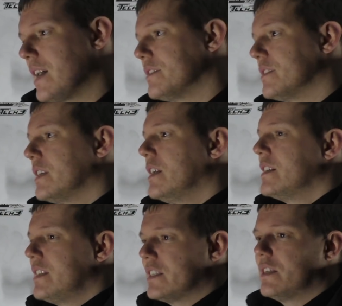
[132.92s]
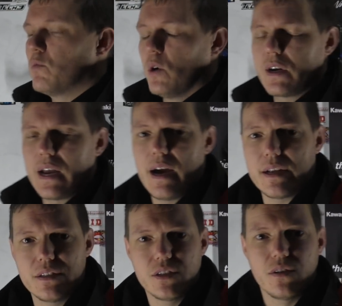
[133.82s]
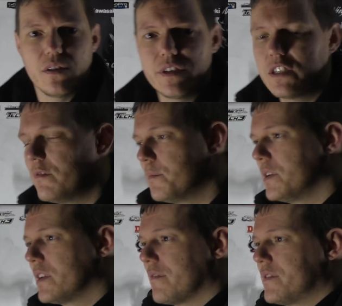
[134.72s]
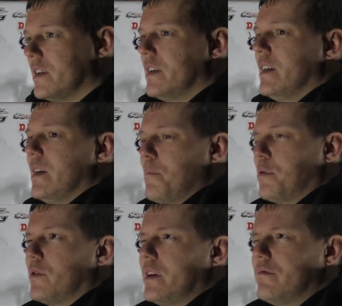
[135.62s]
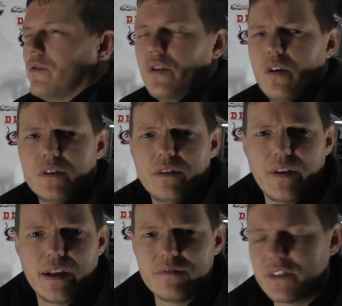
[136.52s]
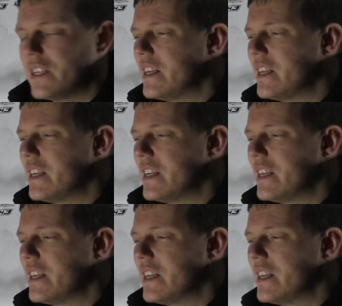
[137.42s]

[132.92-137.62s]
And yes, it work hardens and all the rest of it, but you'd have to pre-run all your valves in.